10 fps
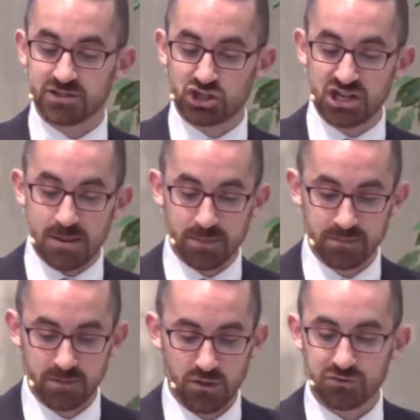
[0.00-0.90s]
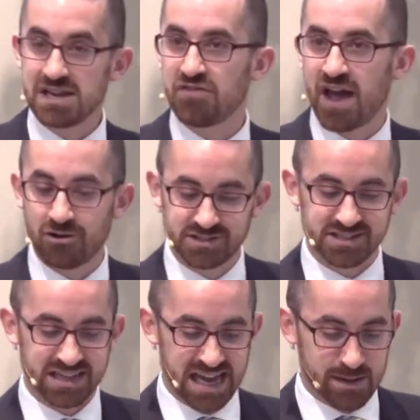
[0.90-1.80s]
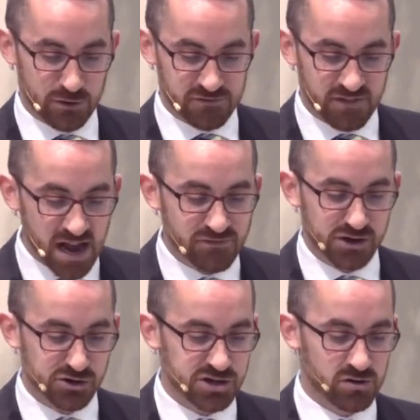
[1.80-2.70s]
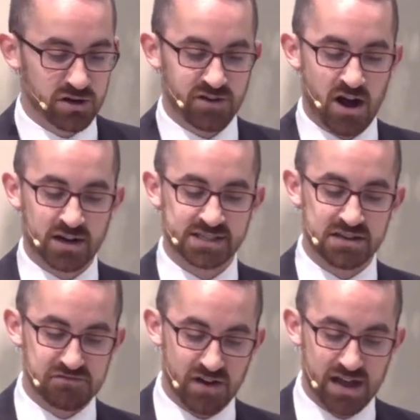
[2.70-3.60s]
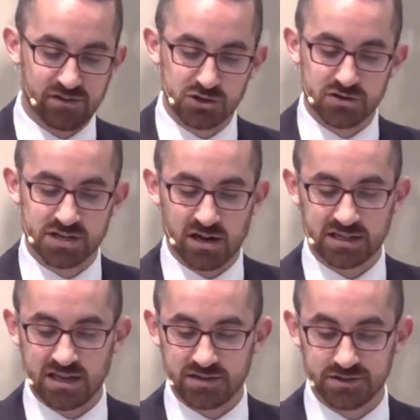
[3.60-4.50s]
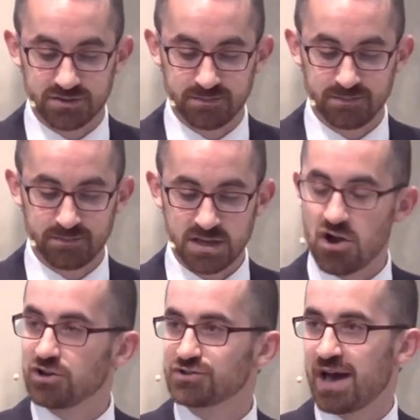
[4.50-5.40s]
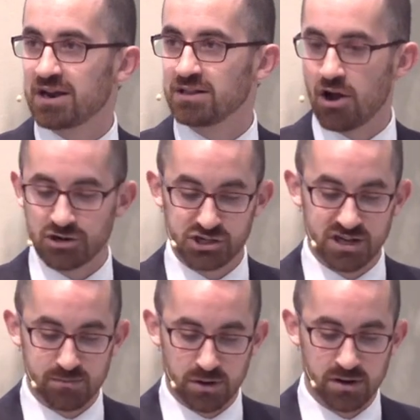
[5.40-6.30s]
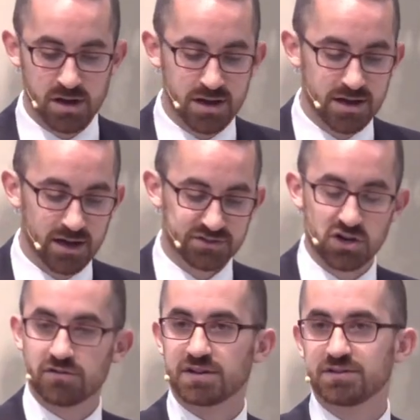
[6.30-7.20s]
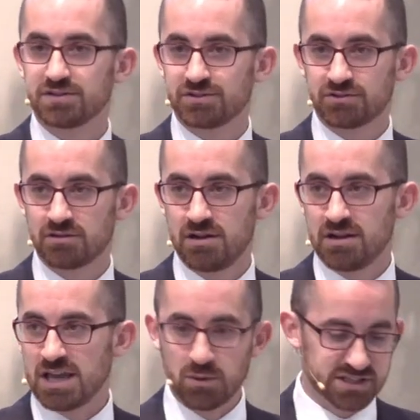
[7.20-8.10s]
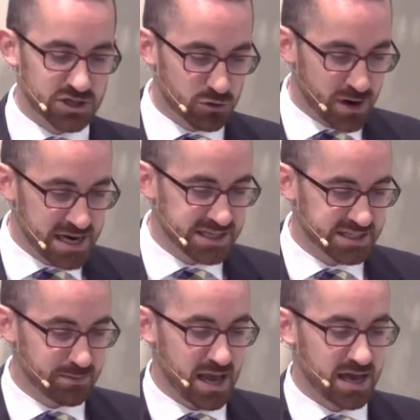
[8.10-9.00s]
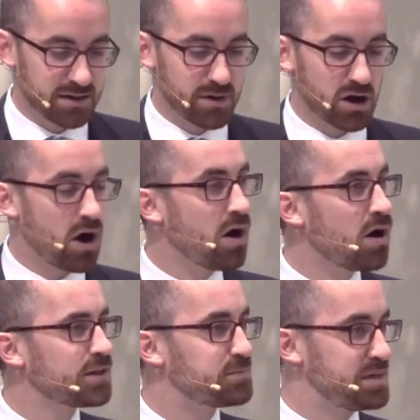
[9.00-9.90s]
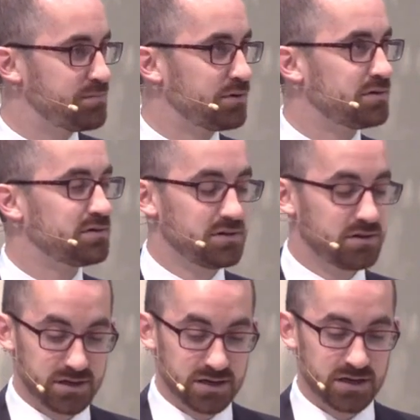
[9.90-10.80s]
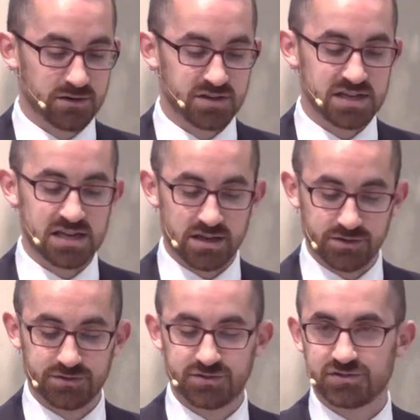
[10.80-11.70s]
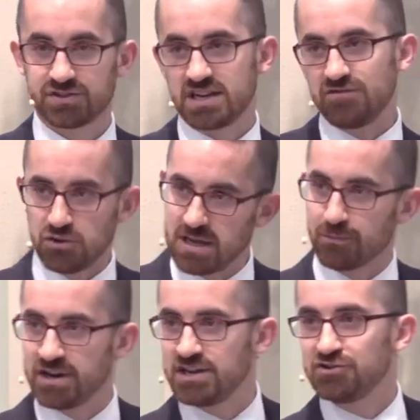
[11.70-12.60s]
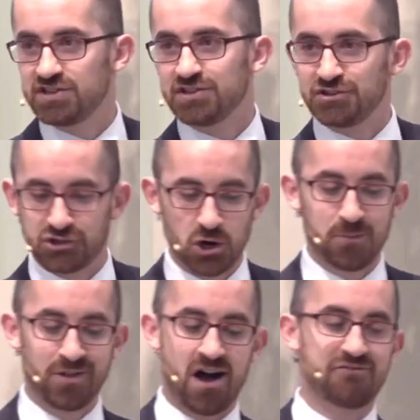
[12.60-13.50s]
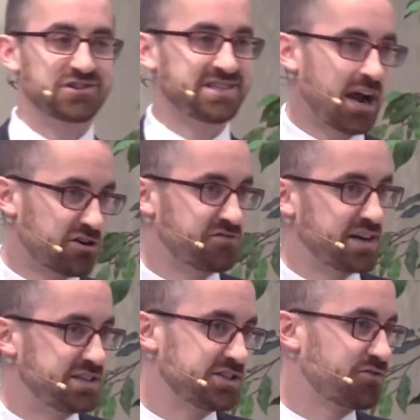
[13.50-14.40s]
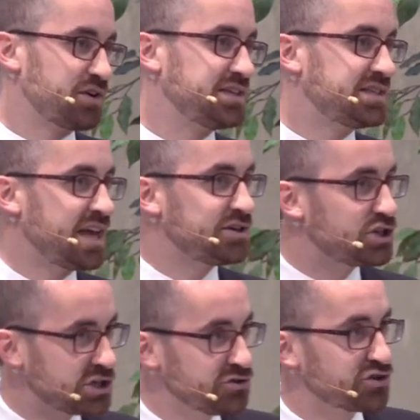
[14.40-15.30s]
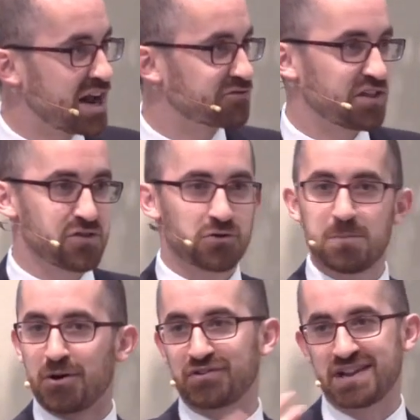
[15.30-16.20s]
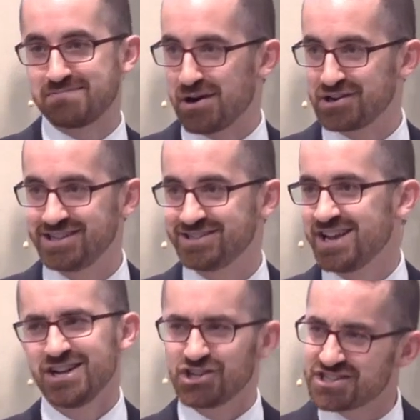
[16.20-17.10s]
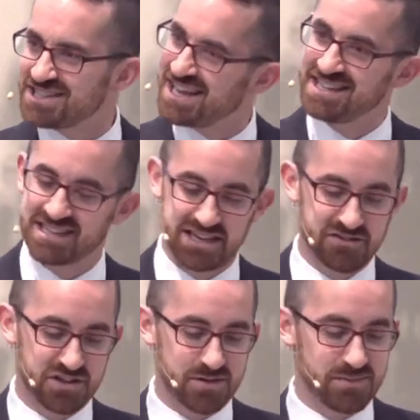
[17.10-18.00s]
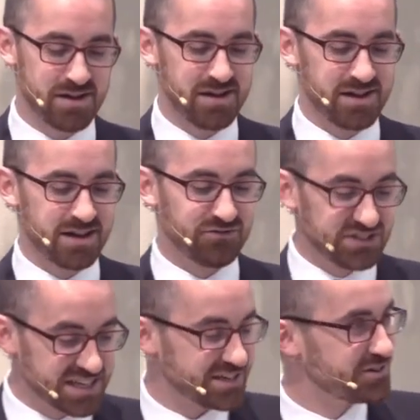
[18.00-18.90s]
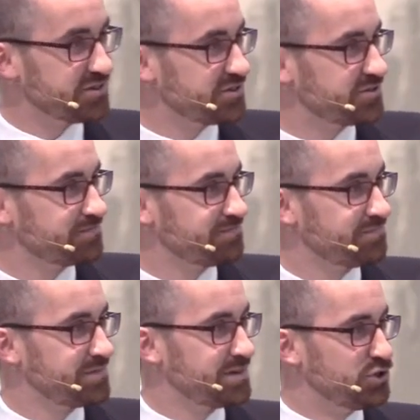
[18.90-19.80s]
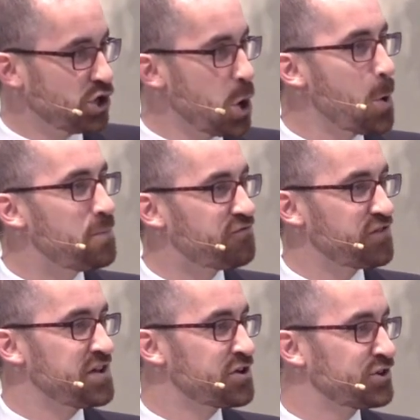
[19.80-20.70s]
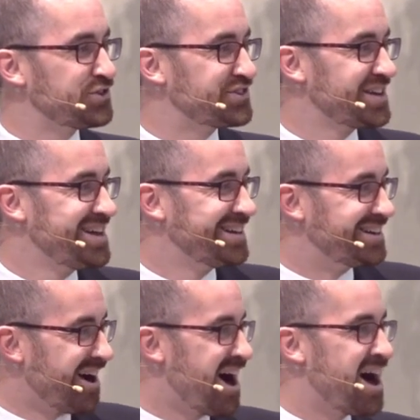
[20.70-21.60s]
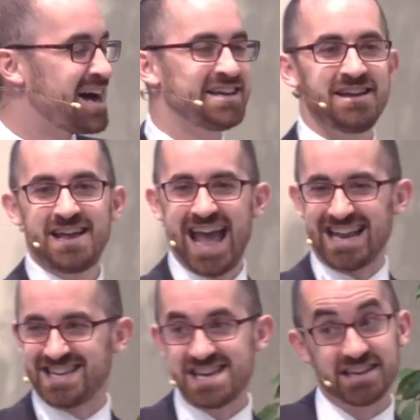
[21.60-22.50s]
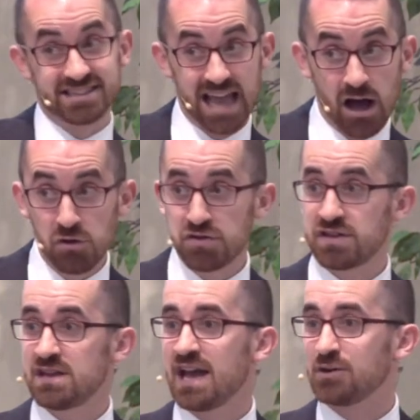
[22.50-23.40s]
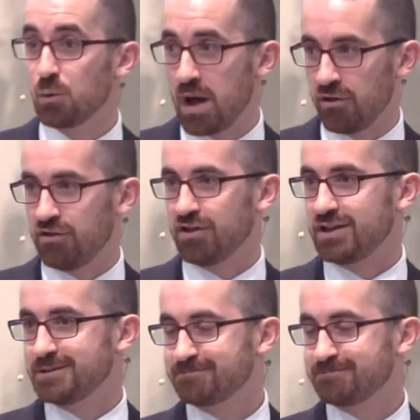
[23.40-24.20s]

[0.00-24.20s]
sheep, 3,000 camel, 500 yoke of oxen, and 500 donkeys. He also had a large number of servants. He was the greatest man among all the people of the East. And if you keep reading, you see that Job will offer sacrifices for his 10 children after they throw birthday parties, just in case any of them have sinned. Job fears God, and he is healthy and wealthy.